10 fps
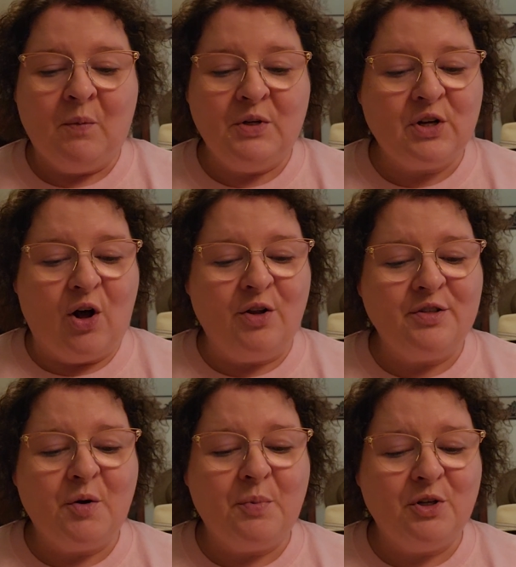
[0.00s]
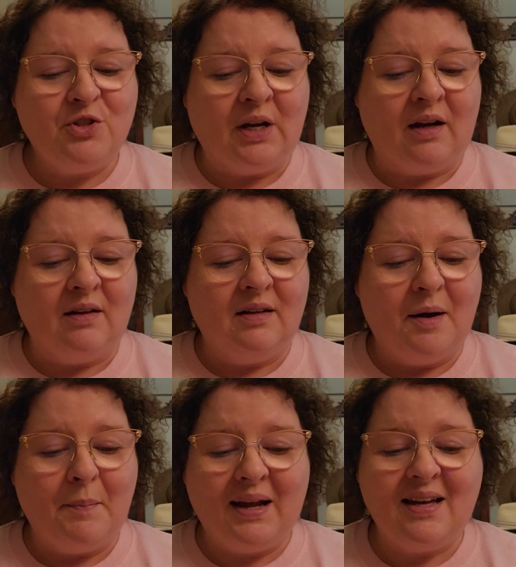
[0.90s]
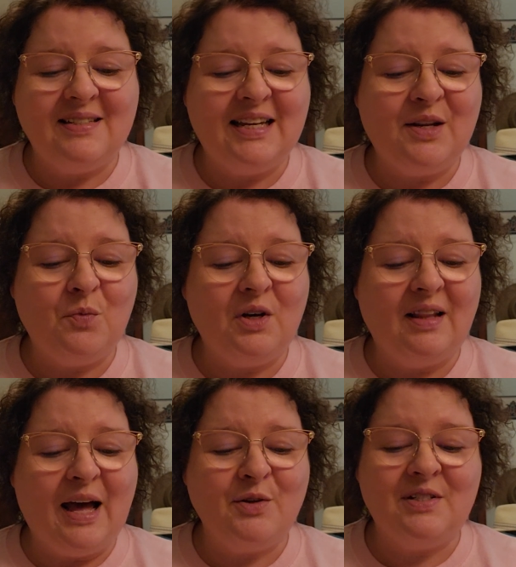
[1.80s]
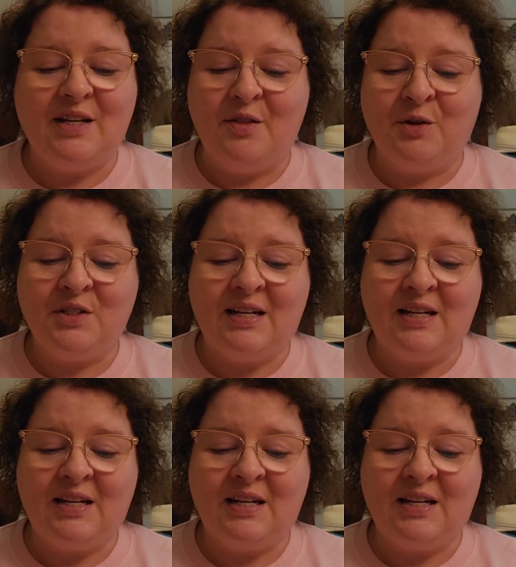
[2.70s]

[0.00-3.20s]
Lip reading: was also pushing because it would allow Southern